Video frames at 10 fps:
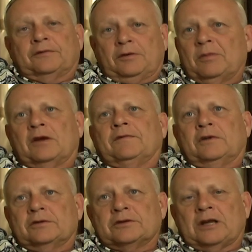for the
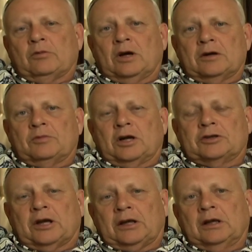benefit of the state water
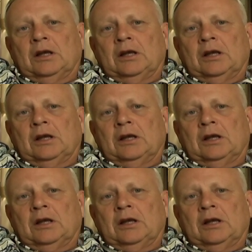project.